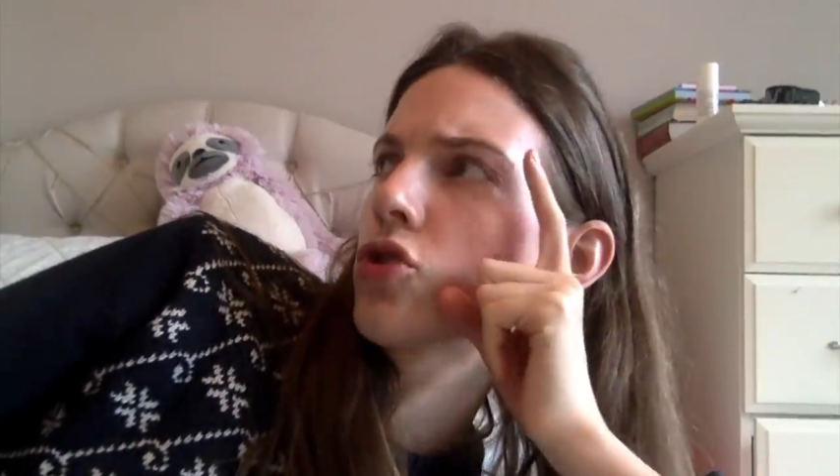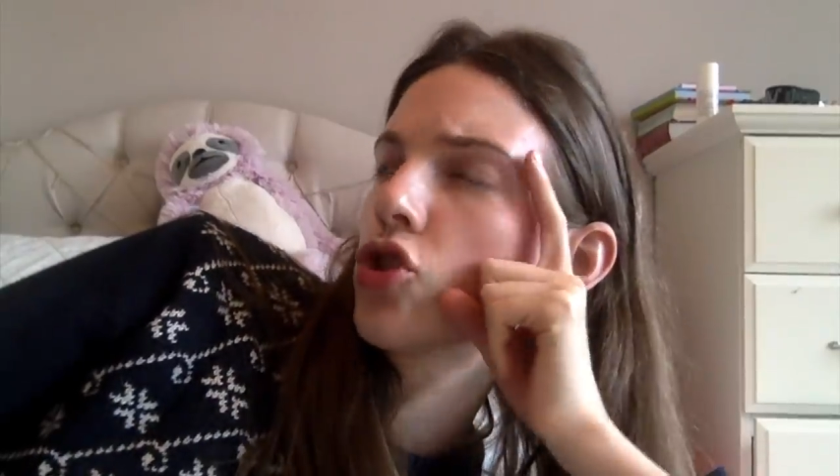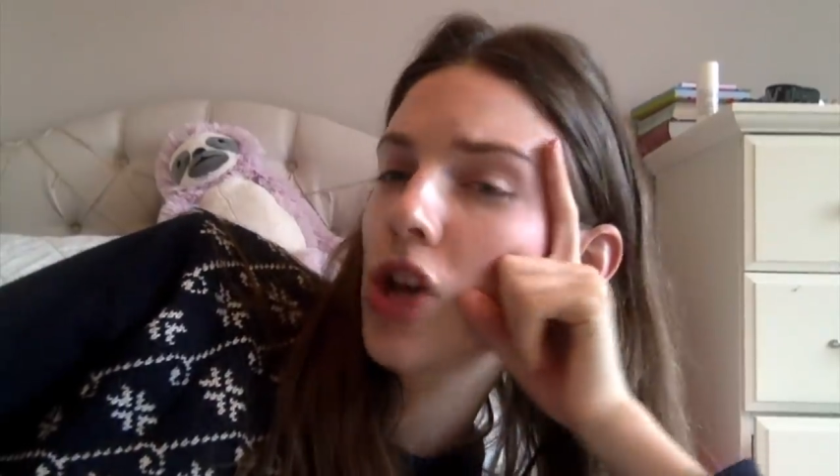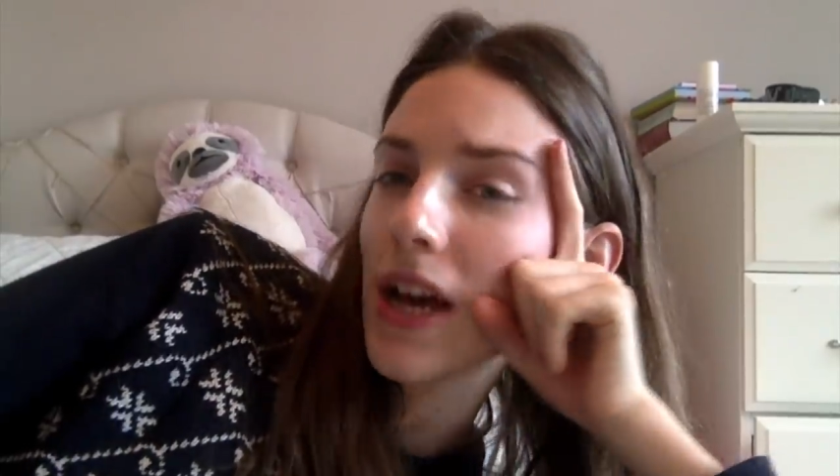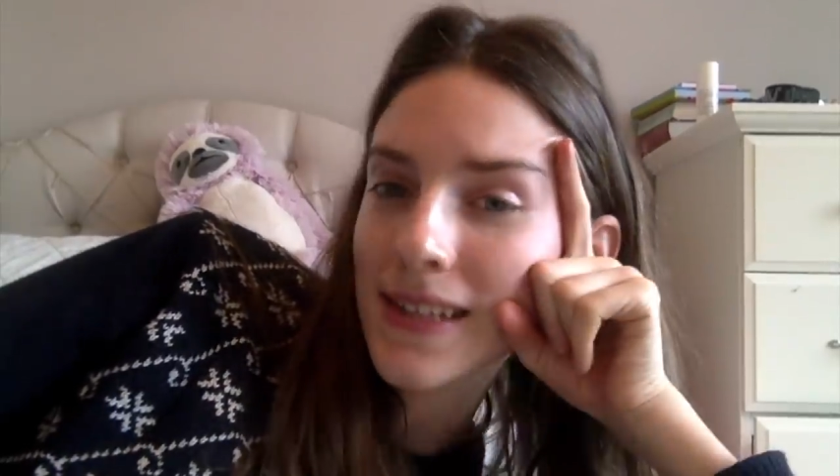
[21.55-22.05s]

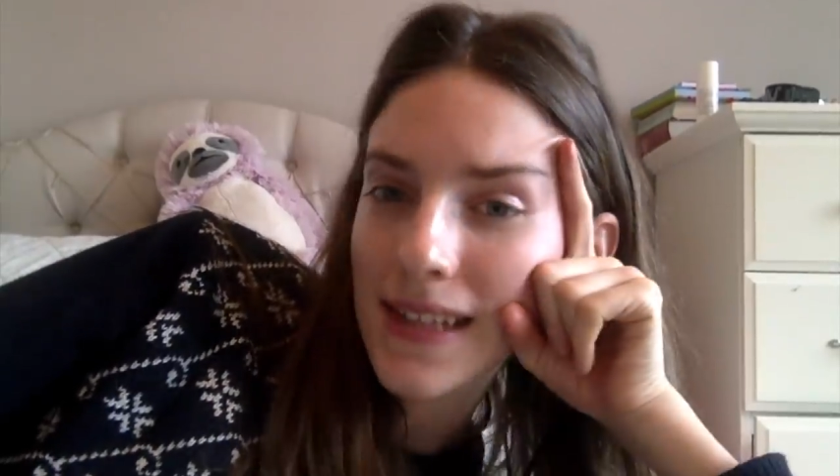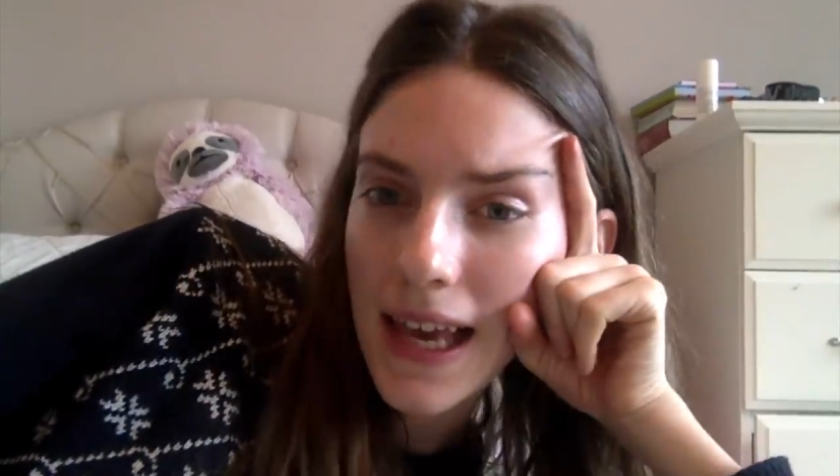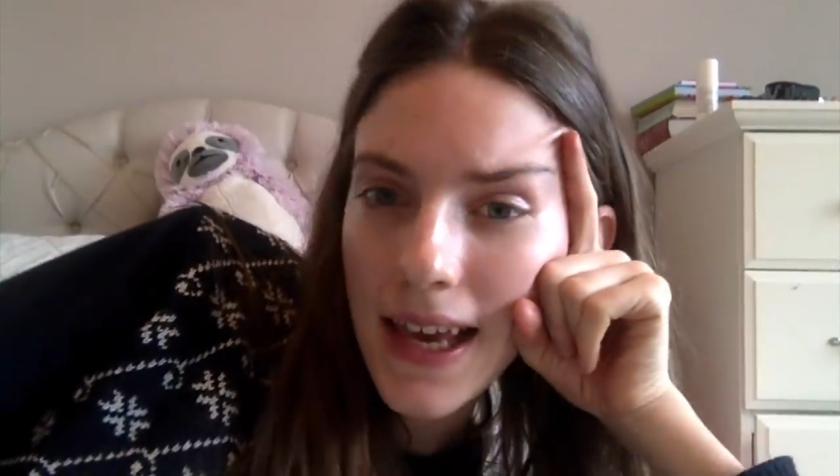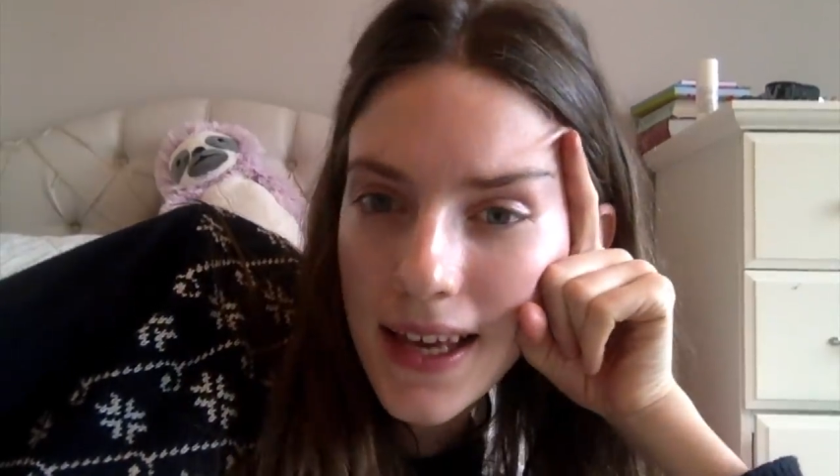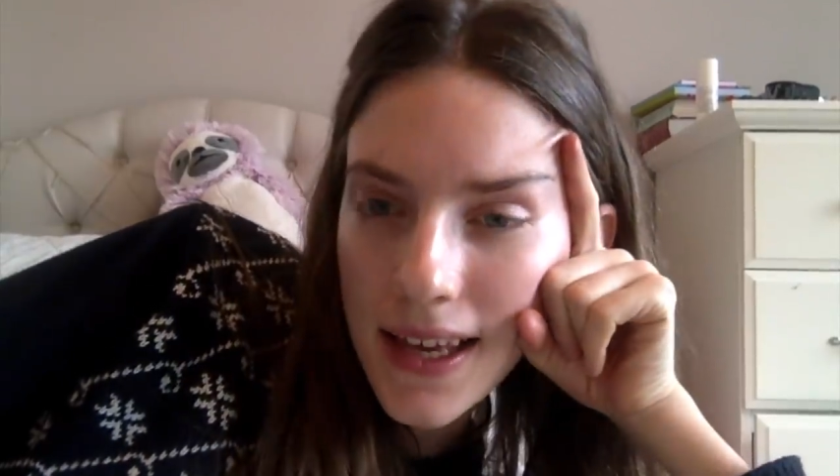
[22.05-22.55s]

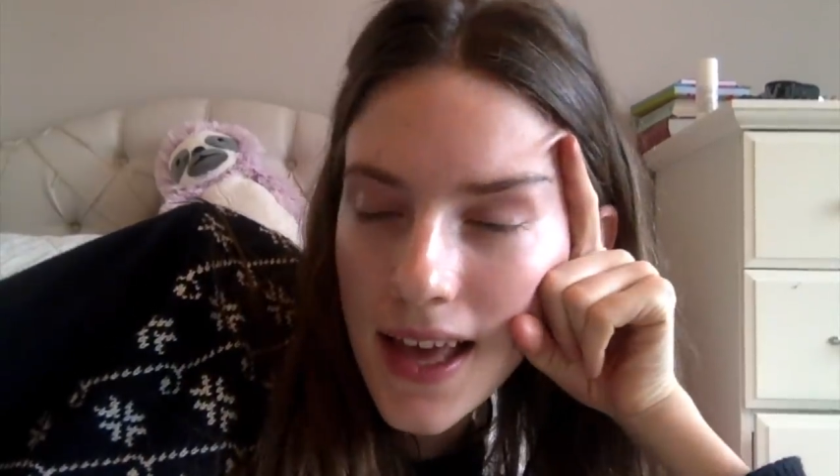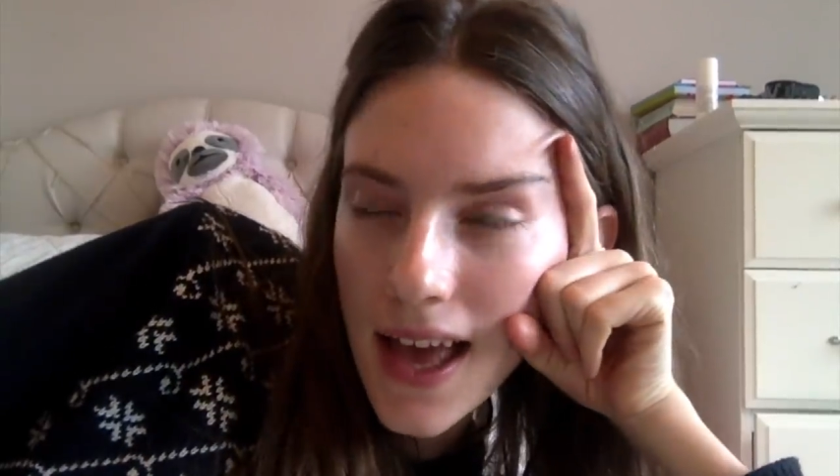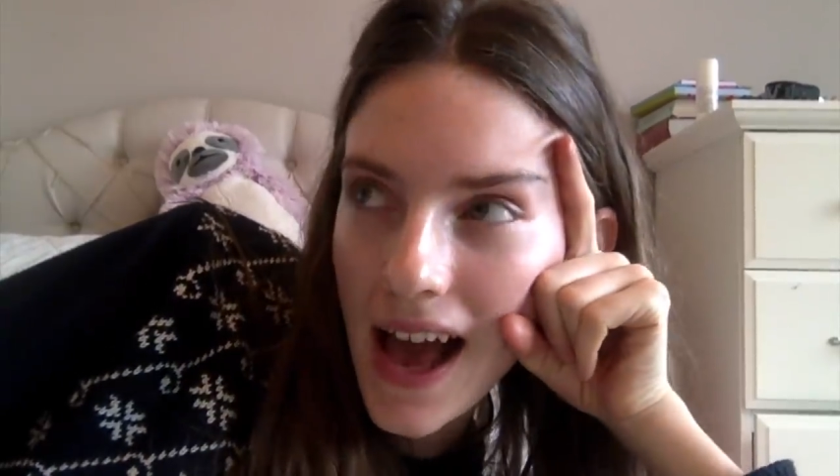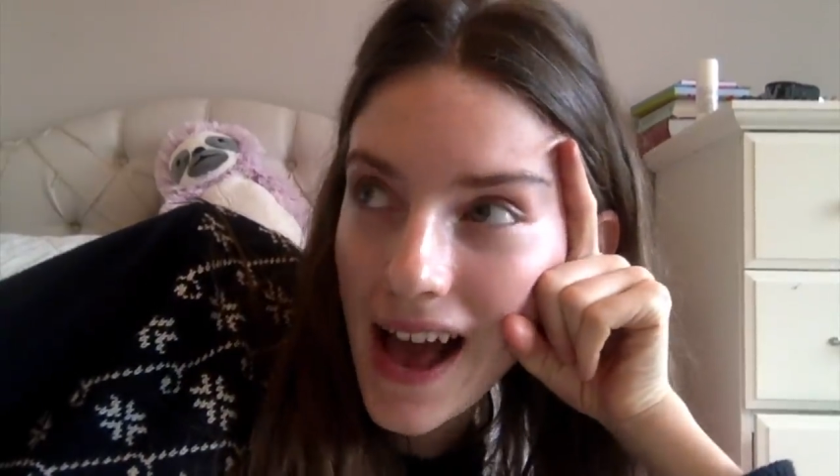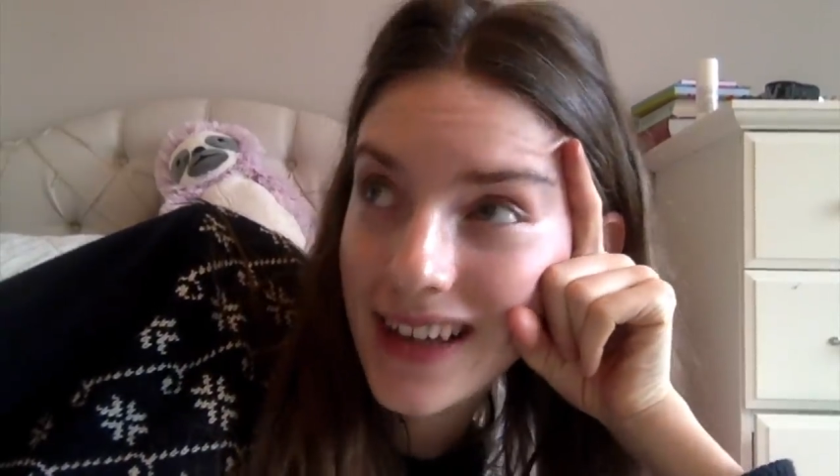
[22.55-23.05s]
Jessie
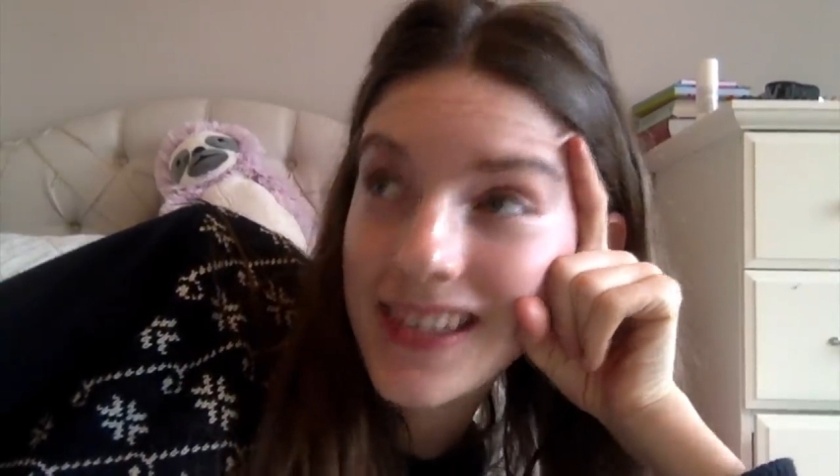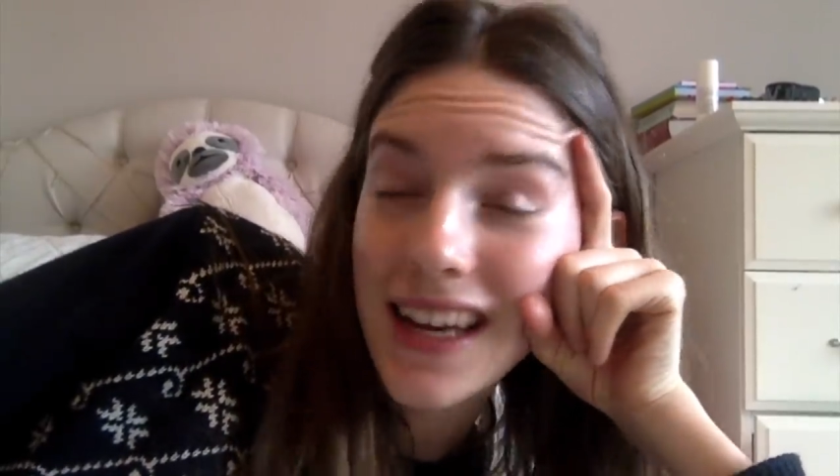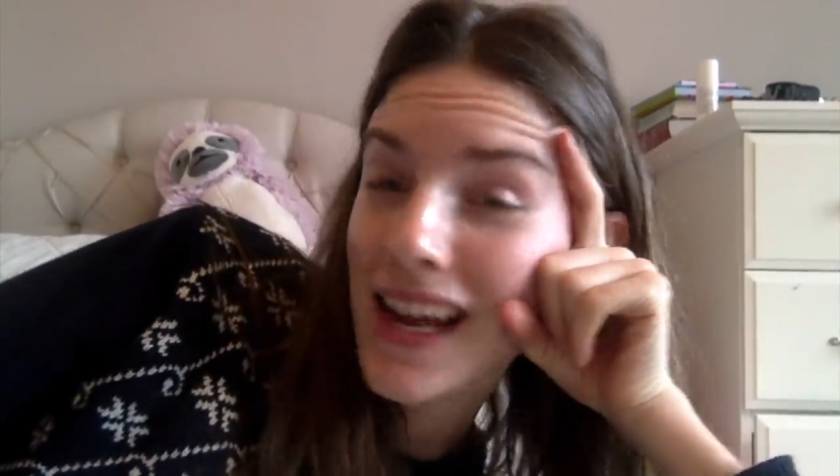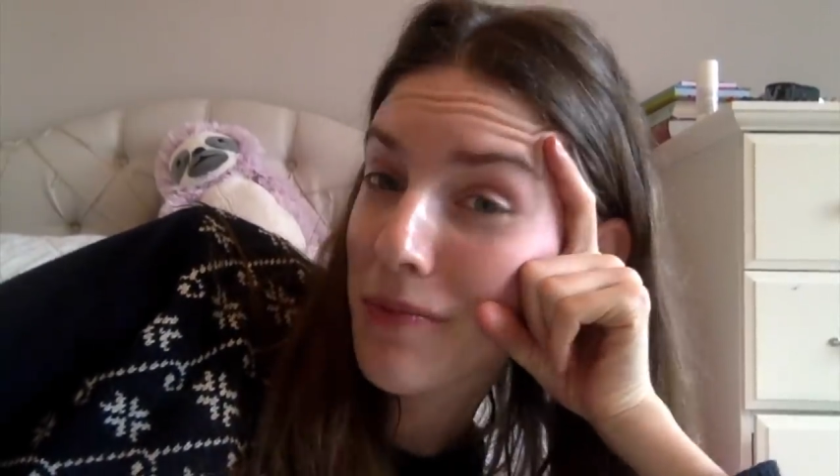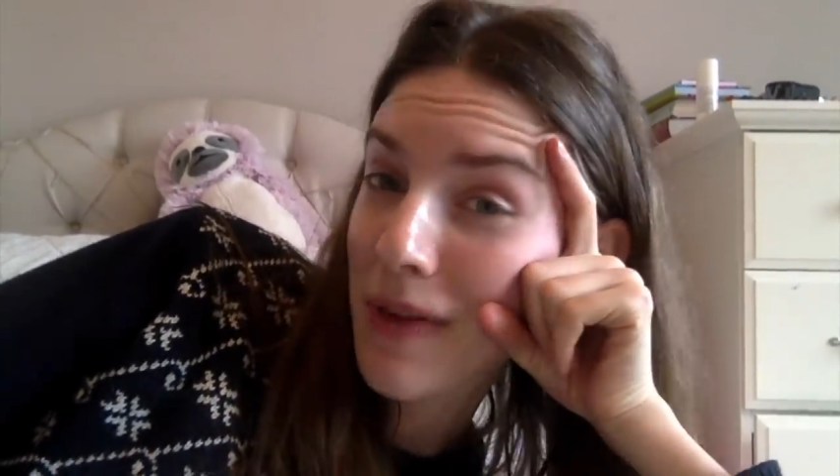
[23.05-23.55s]
and
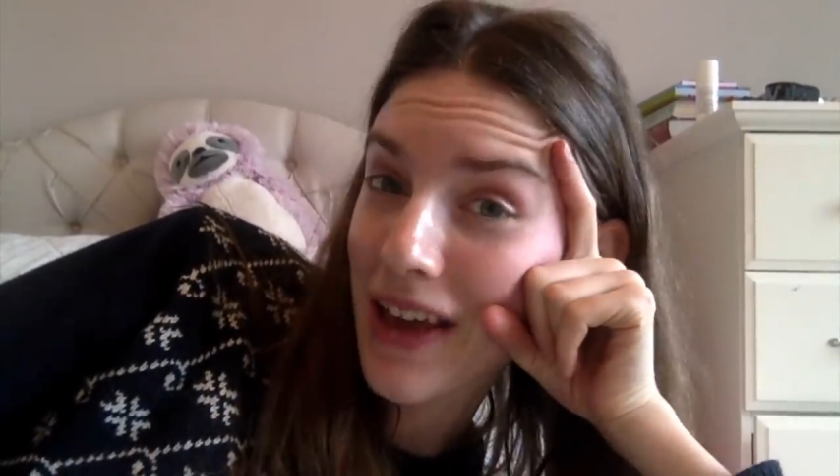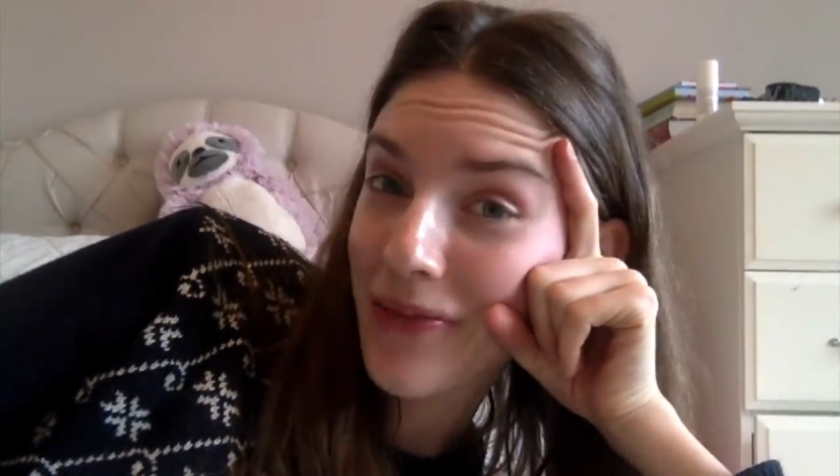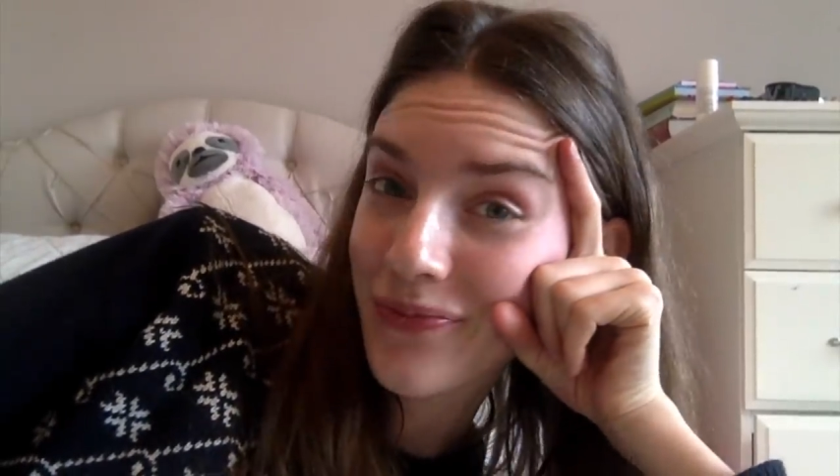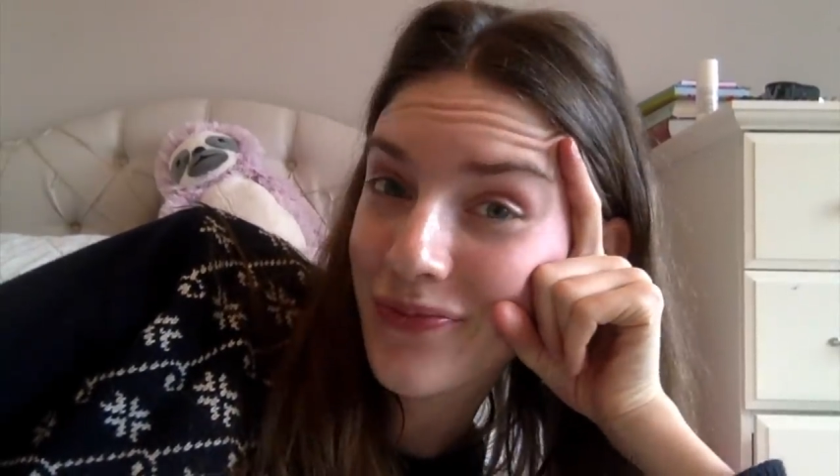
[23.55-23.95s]
Dad had me.